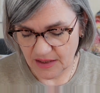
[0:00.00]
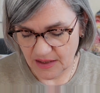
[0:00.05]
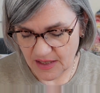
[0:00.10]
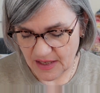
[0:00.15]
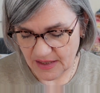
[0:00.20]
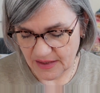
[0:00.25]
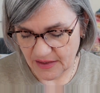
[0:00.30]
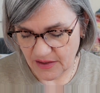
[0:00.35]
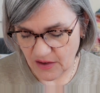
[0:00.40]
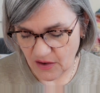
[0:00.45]

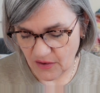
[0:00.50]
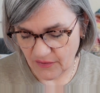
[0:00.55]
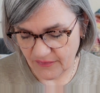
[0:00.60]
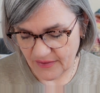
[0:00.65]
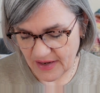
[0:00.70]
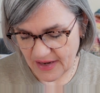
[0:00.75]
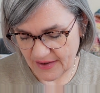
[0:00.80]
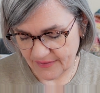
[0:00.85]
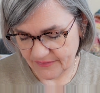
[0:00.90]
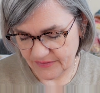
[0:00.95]
I'll
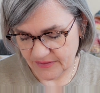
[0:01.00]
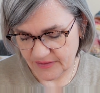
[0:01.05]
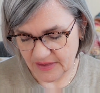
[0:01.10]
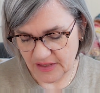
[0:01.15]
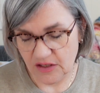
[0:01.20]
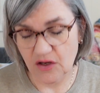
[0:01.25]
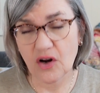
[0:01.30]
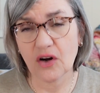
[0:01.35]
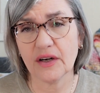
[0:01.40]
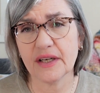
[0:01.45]
have the
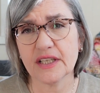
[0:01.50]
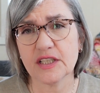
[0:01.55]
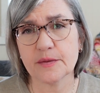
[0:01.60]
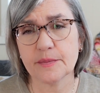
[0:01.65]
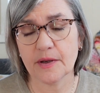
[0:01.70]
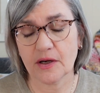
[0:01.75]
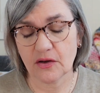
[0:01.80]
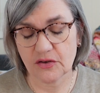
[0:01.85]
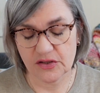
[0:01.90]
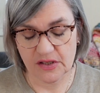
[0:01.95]
yardage
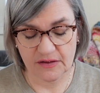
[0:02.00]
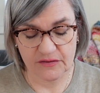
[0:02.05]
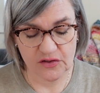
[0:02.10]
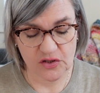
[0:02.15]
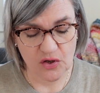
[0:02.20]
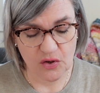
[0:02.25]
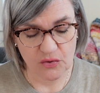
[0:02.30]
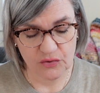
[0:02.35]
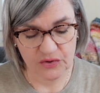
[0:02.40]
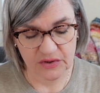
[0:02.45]
because I've
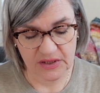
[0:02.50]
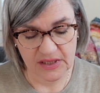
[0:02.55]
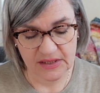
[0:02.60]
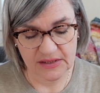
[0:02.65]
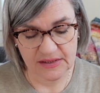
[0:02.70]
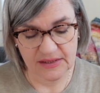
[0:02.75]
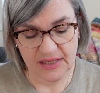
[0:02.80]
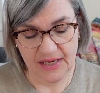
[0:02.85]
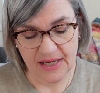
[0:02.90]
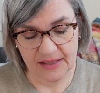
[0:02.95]
soaked
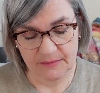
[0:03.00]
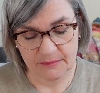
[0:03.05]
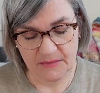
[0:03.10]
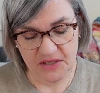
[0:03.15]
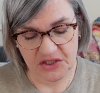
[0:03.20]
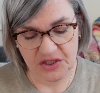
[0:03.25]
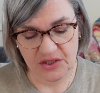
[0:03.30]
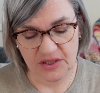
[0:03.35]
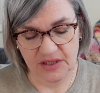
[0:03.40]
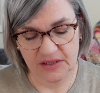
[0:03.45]
it and
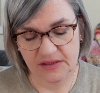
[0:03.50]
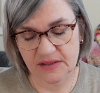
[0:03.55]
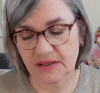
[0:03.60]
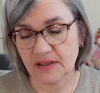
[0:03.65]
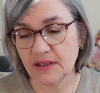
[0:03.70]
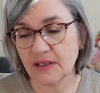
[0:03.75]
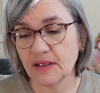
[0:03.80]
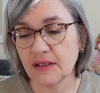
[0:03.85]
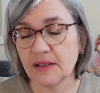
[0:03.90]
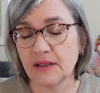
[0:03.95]
measured it.
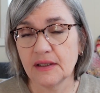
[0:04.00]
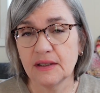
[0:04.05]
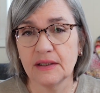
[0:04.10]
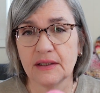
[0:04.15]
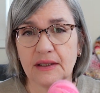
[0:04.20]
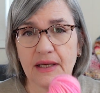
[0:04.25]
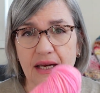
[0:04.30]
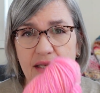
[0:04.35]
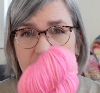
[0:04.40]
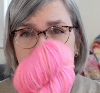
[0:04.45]

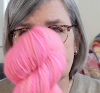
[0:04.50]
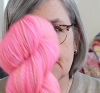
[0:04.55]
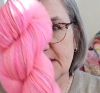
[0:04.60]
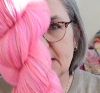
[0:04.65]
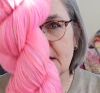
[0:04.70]
And this